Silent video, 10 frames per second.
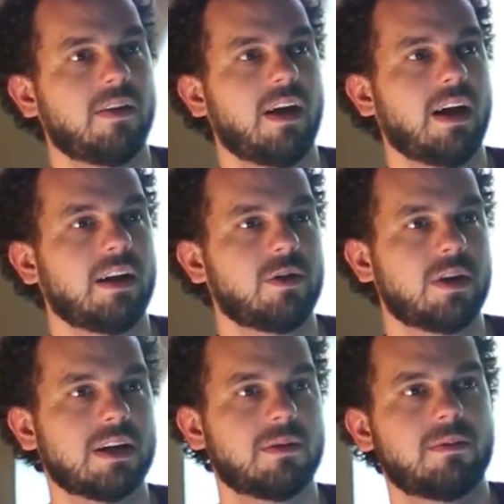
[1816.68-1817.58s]
that you
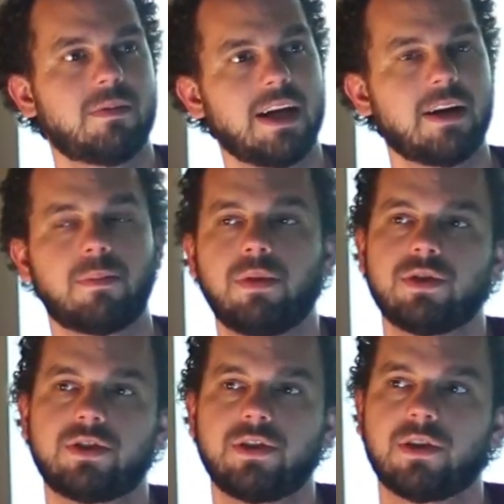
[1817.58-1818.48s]
get data
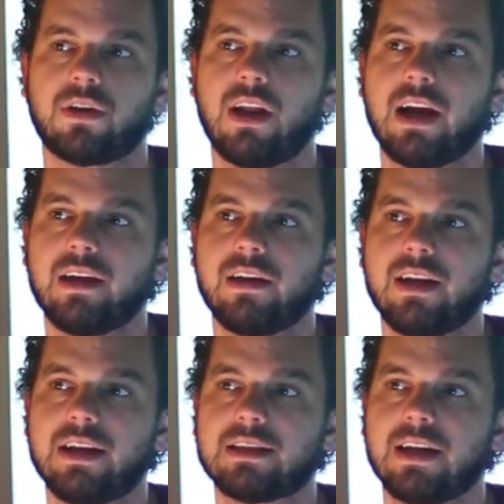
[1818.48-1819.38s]
pushed to your client
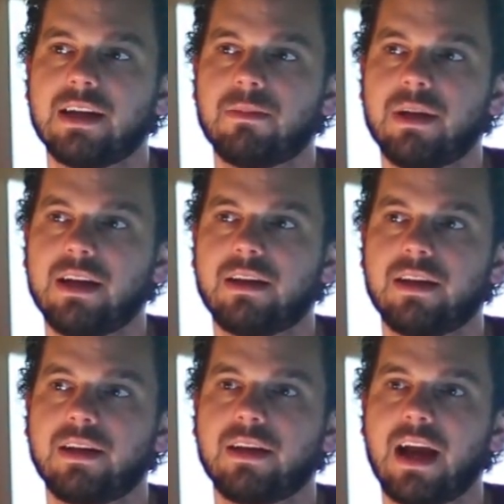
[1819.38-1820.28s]
anytime
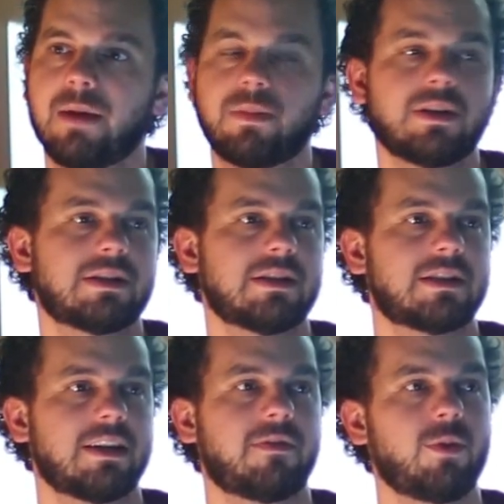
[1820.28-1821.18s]
anything happens
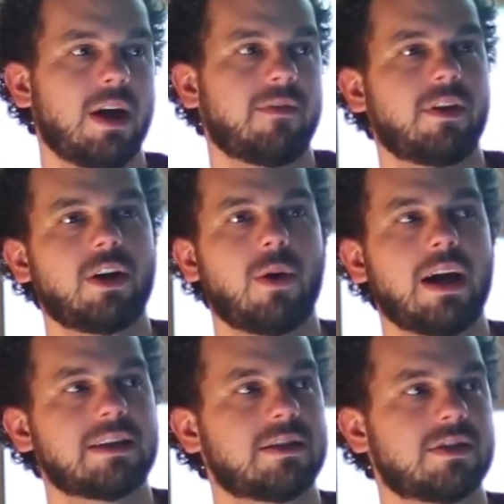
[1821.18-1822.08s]
instead of you having to go
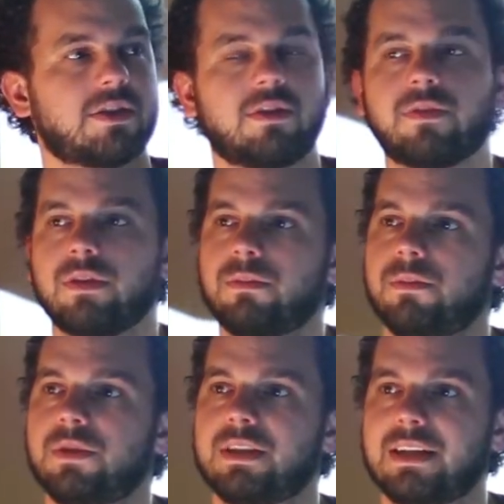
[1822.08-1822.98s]
ask the server
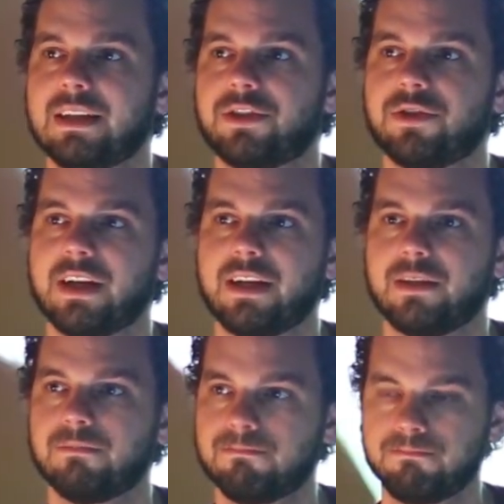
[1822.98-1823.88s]
to get your
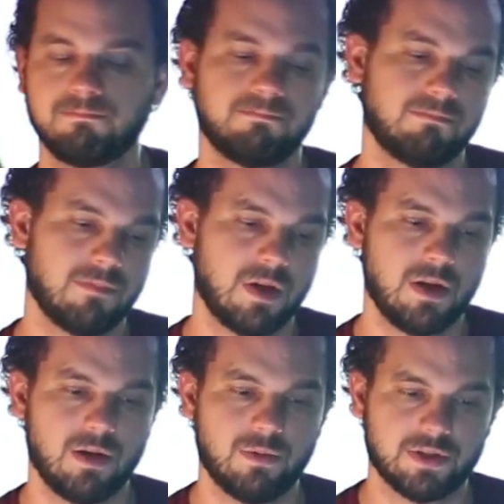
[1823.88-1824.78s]
data,
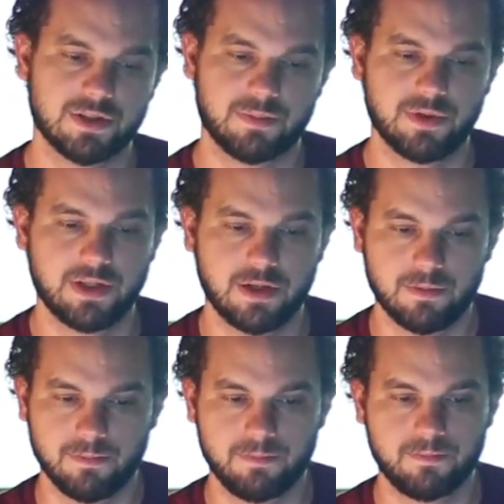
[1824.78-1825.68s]
which is pretty dope.